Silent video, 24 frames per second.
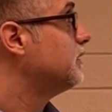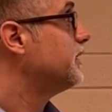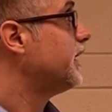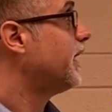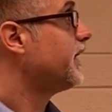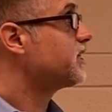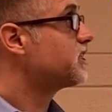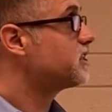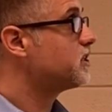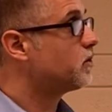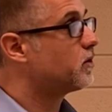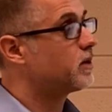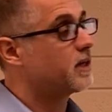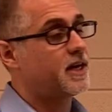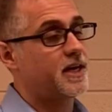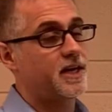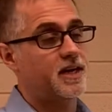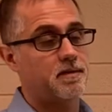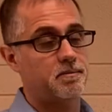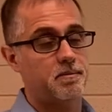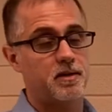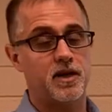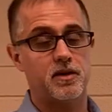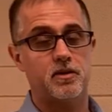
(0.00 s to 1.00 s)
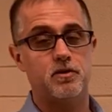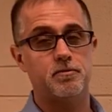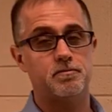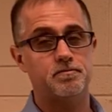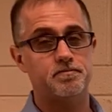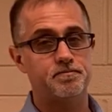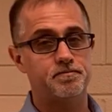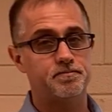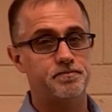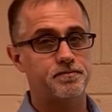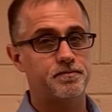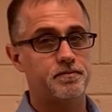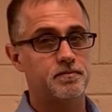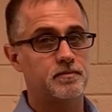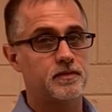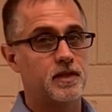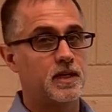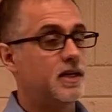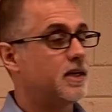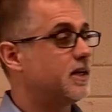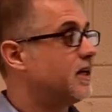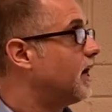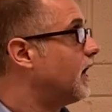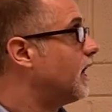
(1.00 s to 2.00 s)
Next, the organic model.
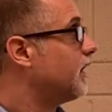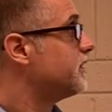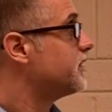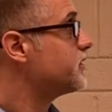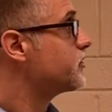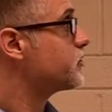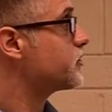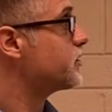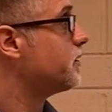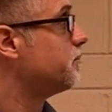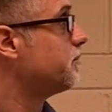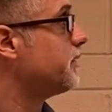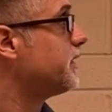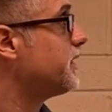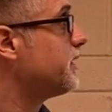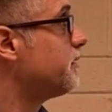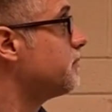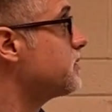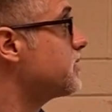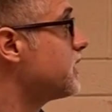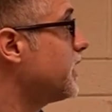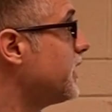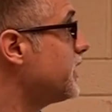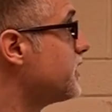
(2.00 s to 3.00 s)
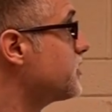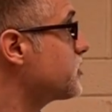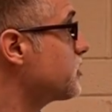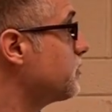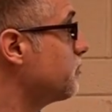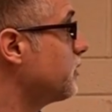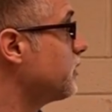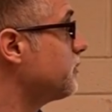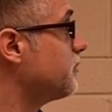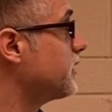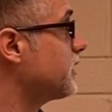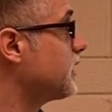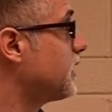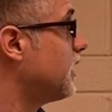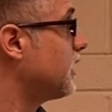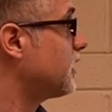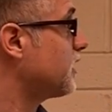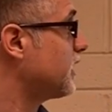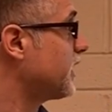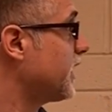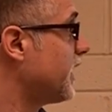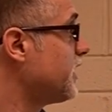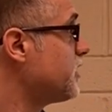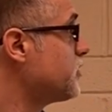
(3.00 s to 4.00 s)
Now, this is a medium sized suburban
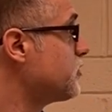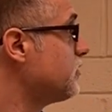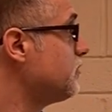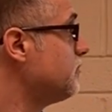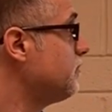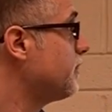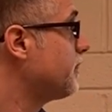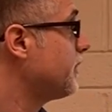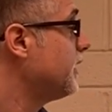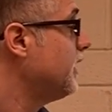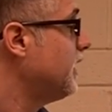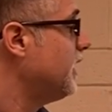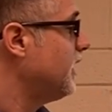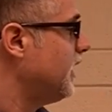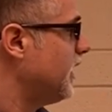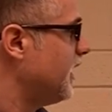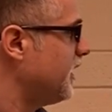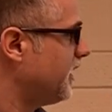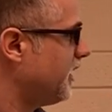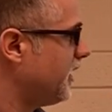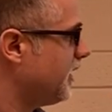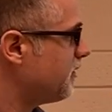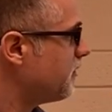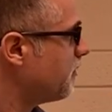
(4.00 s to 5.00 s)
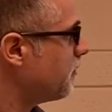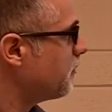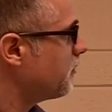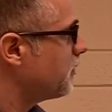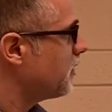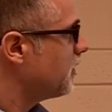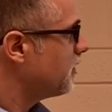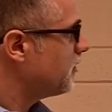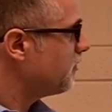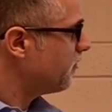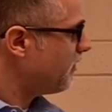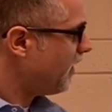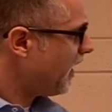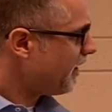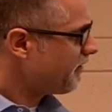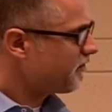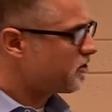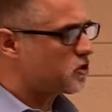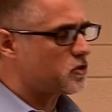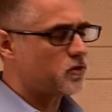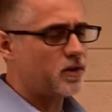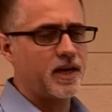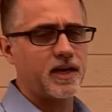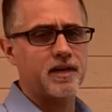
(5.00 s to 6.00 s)
congregation, and
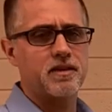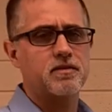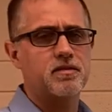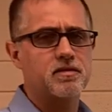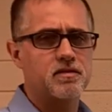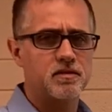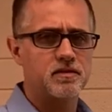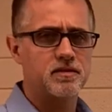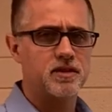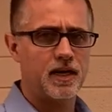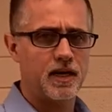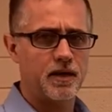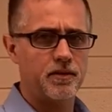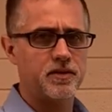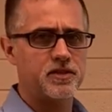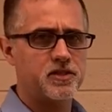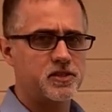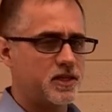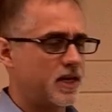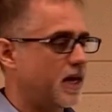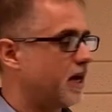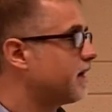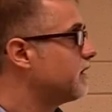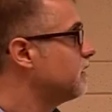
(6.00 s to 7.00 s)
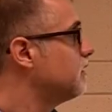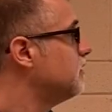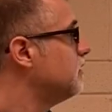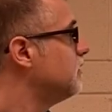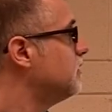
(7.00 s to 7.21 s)
five strengths that I would say